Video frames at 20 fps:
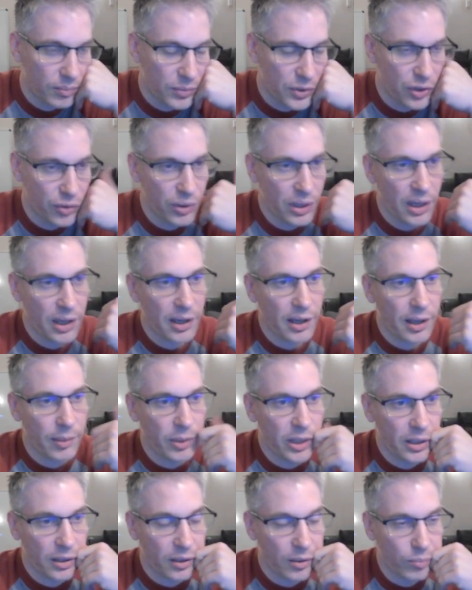yeah, I mean,
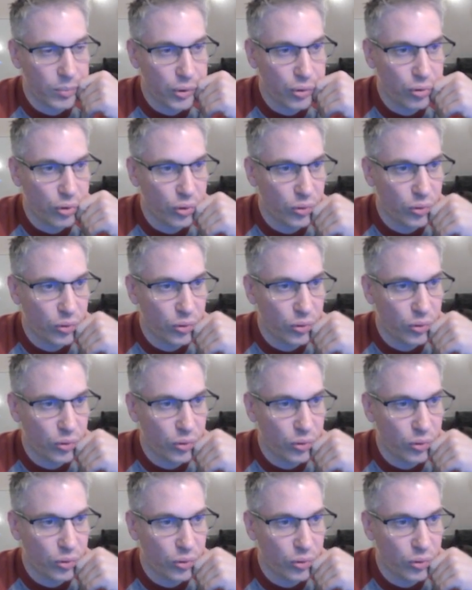a computer would, I
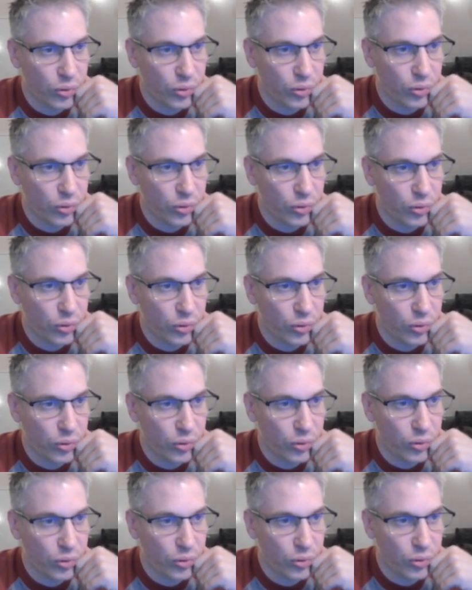think, be able to win this
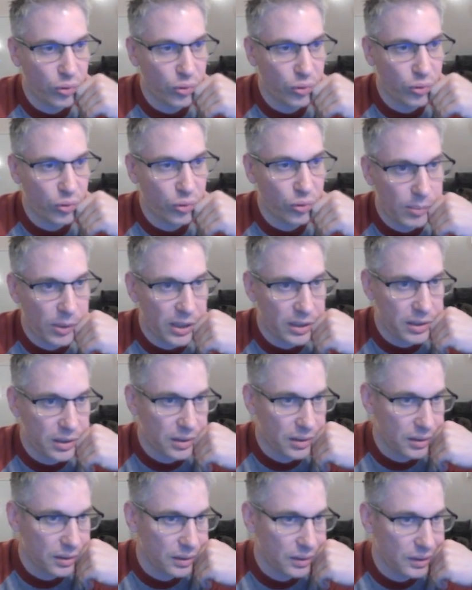quite easily. But
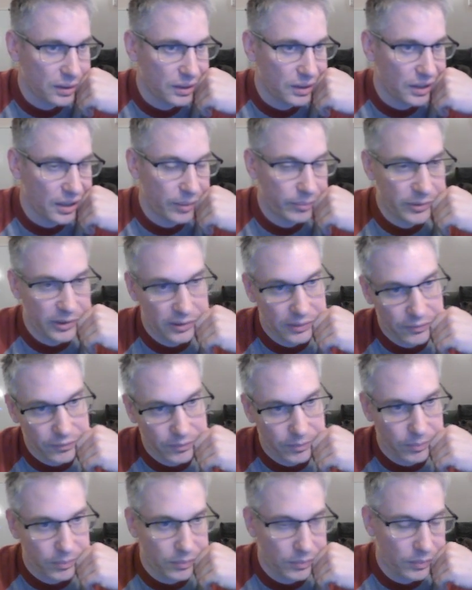I mean,
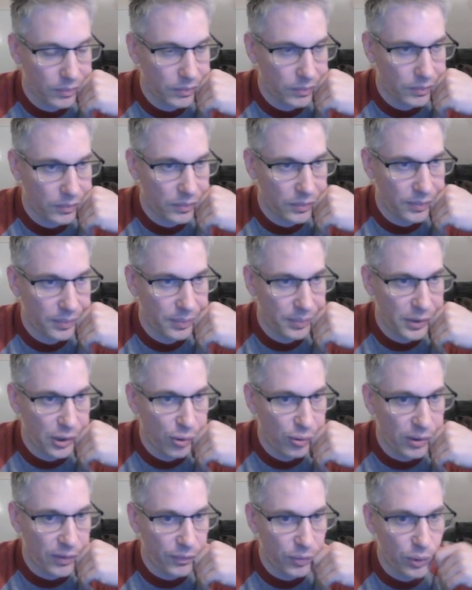
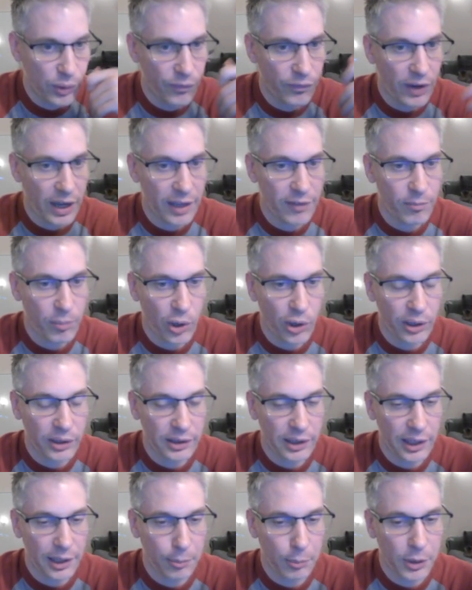the 5-pawn
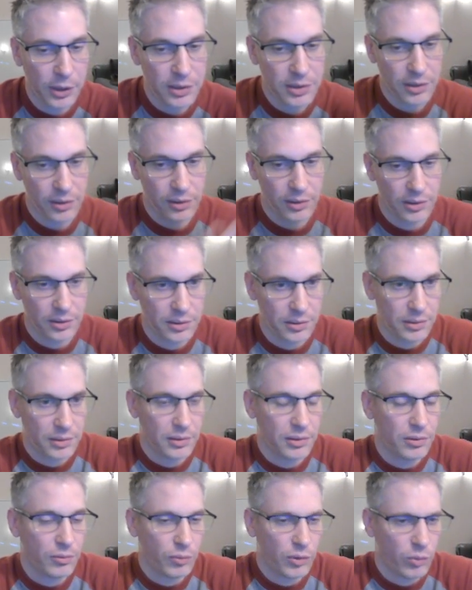gambit.
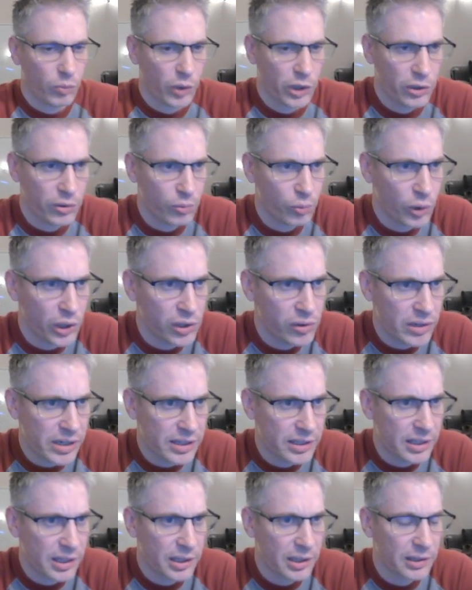What do you guys
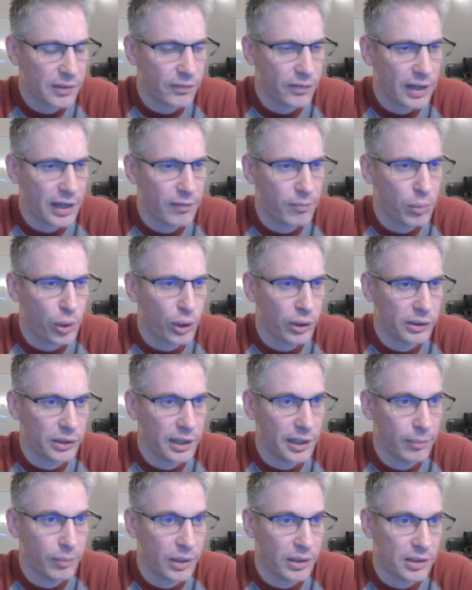think of the 5-pawn
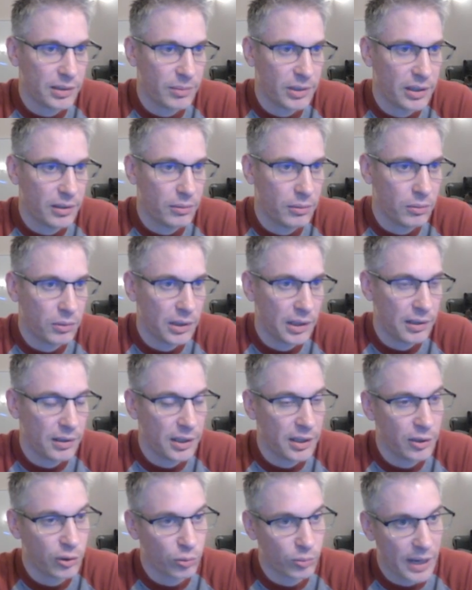gambit? I mean,
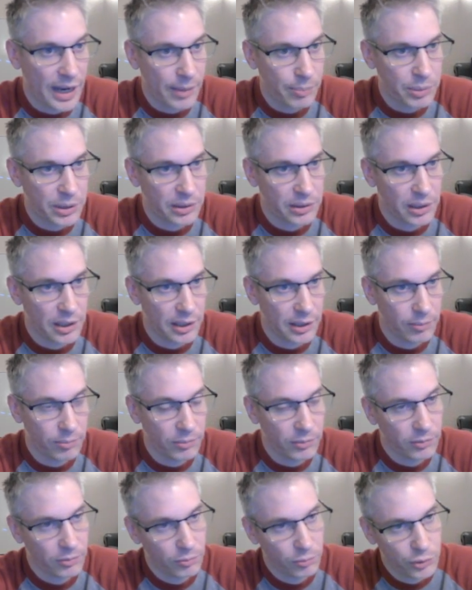in a rapid game,
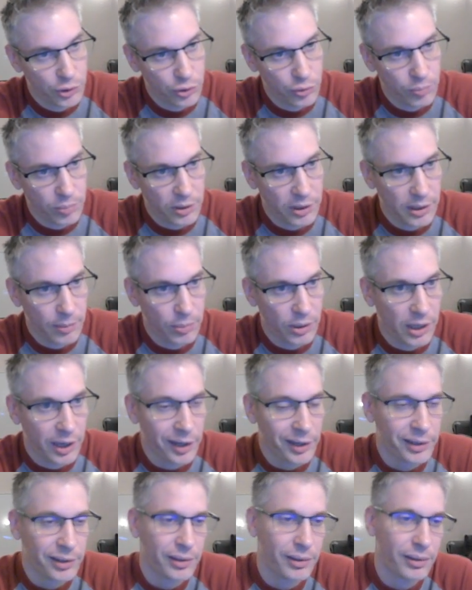would you play black?